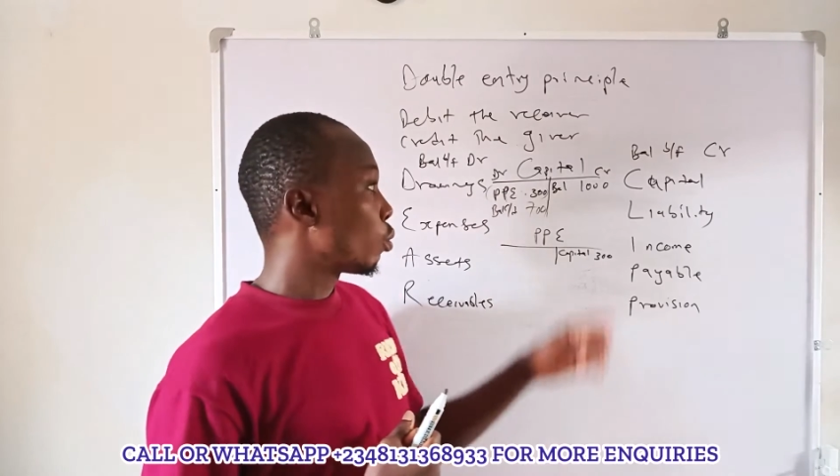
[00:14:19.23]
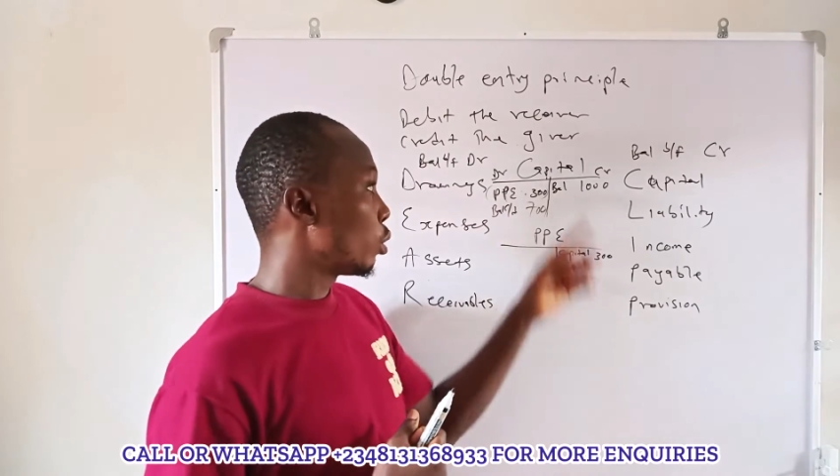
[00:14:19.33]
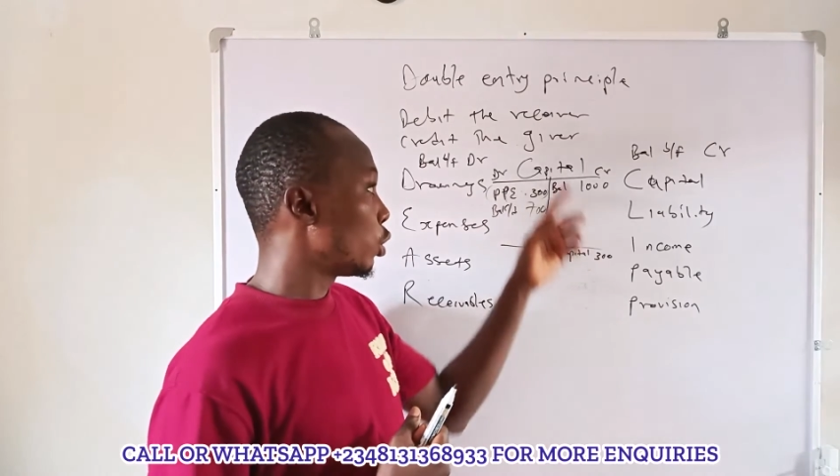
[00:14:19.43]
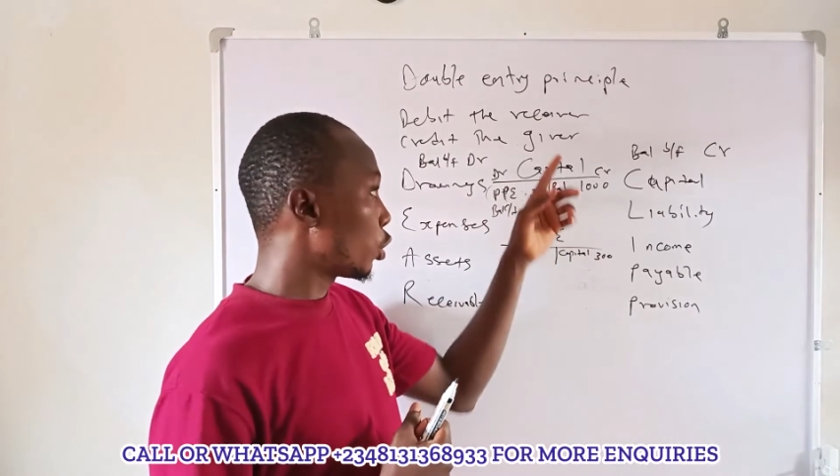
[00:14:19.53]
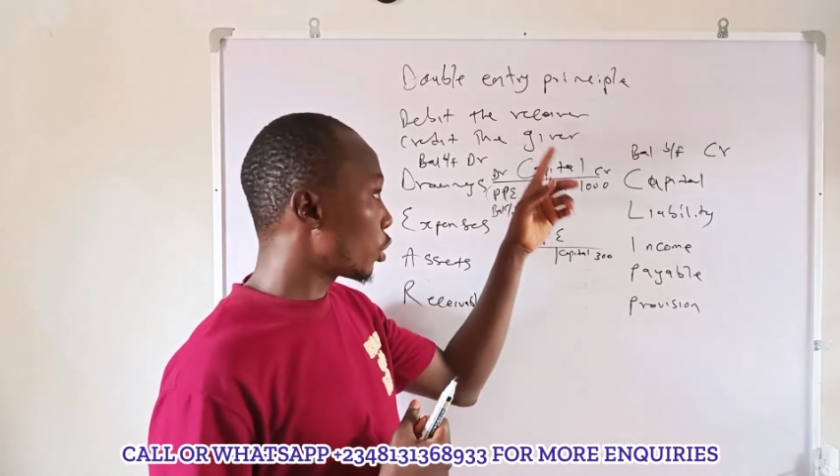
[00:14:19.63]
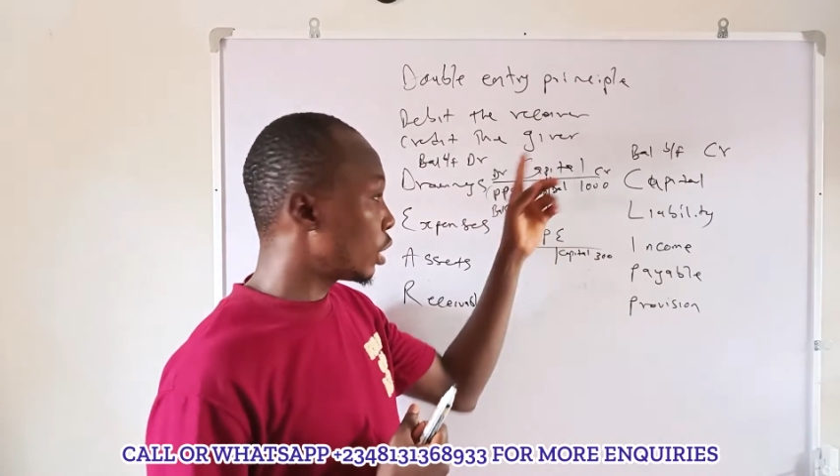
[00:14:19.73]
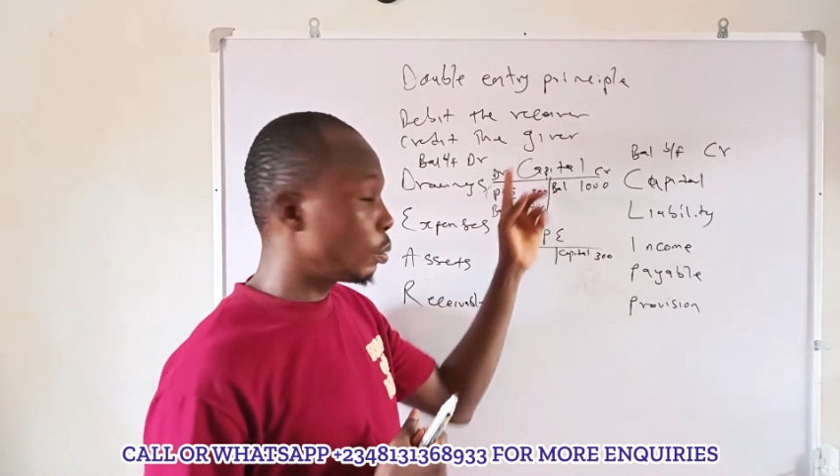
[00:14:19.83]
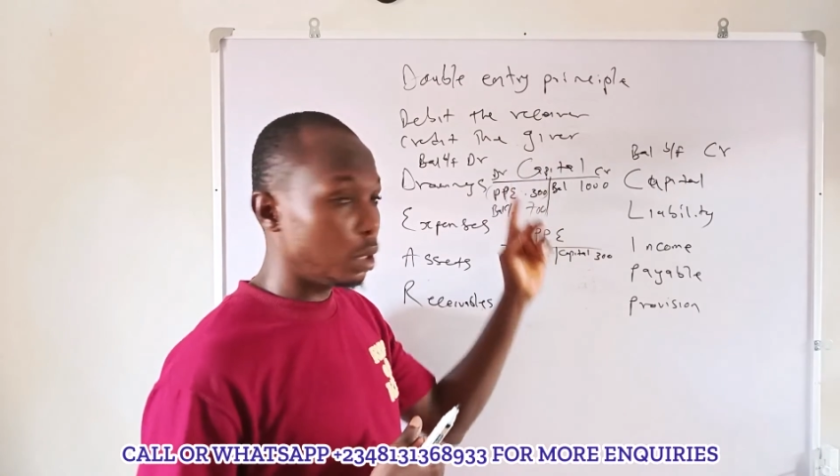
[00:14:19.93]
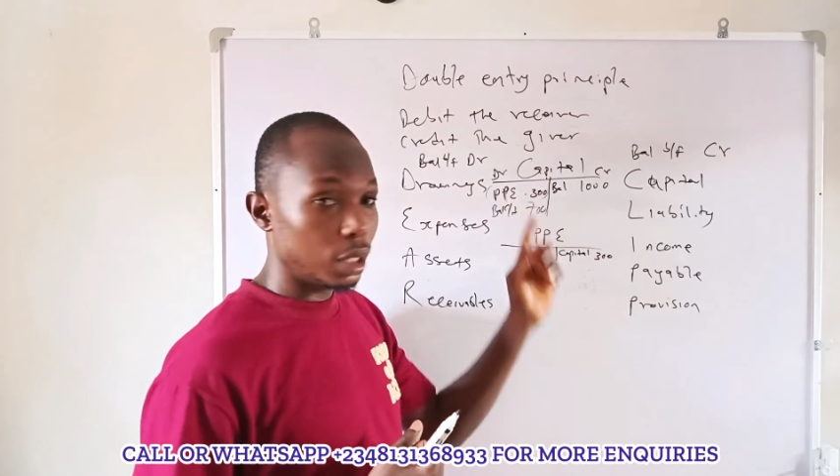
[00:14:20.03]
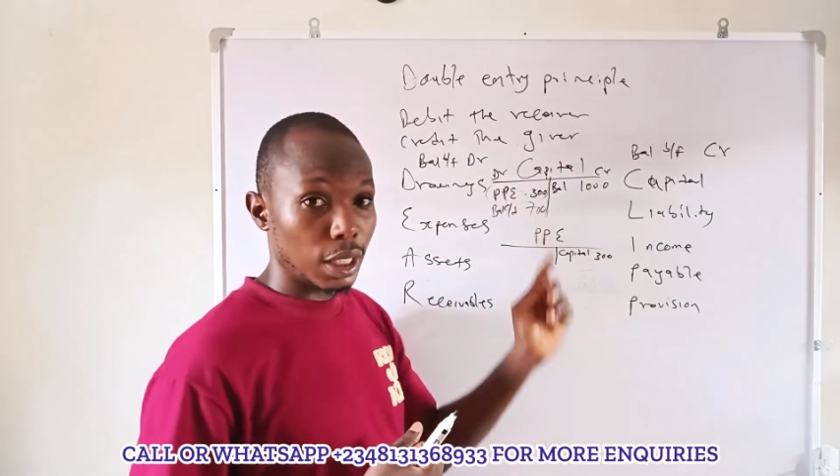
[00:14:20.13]
we just
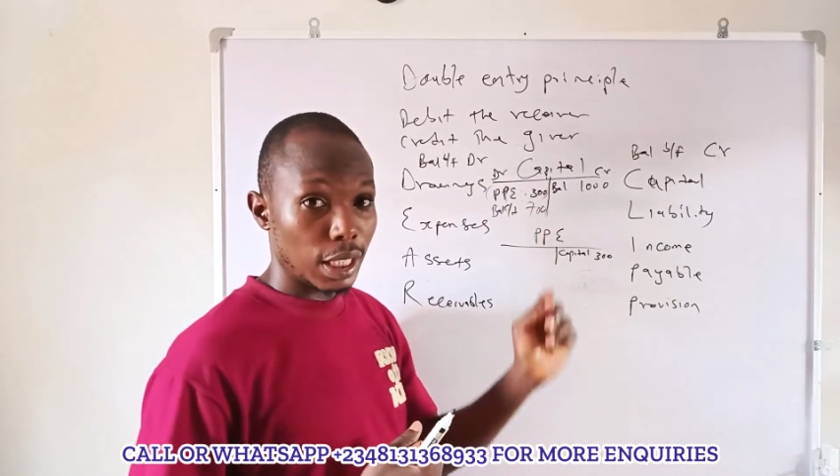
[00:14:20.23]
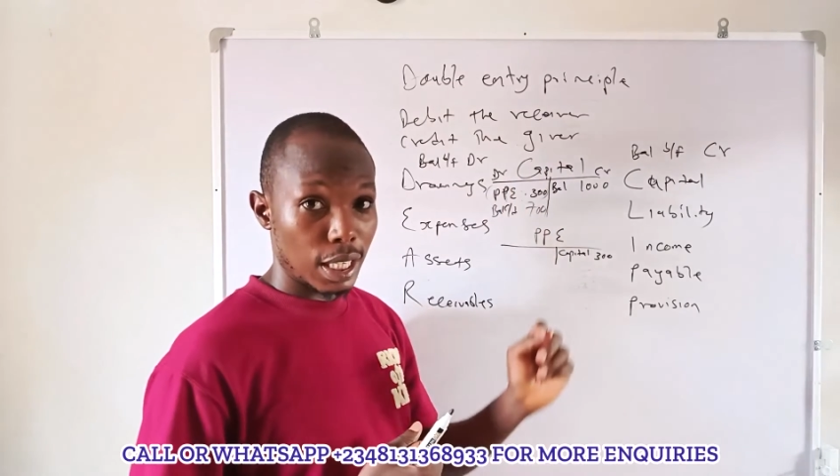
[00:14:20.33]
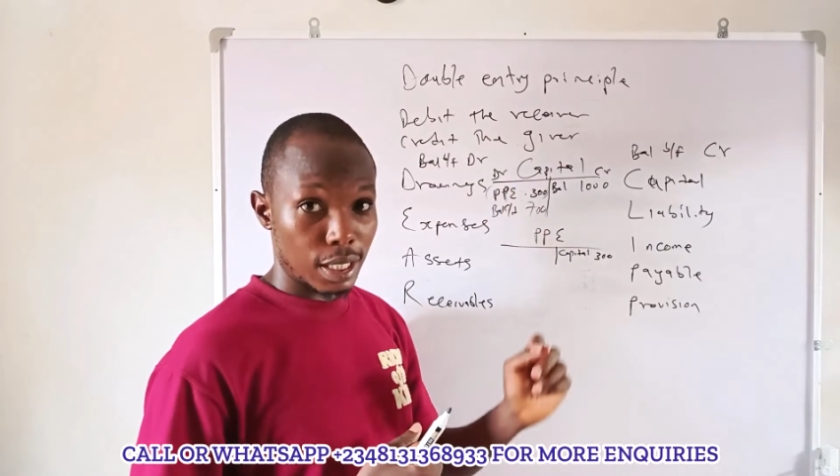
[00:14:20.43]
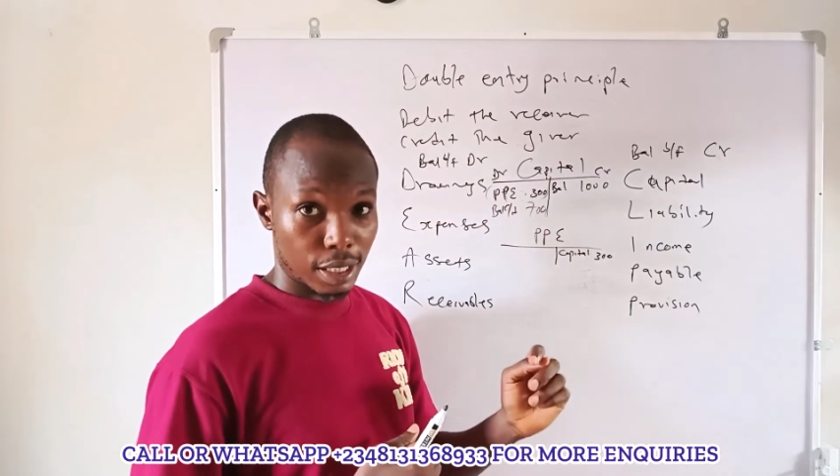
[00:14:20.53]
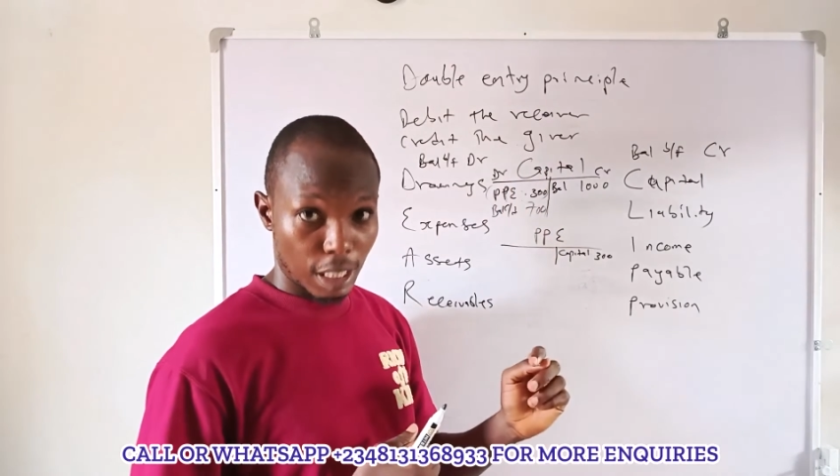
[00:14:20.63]
name it as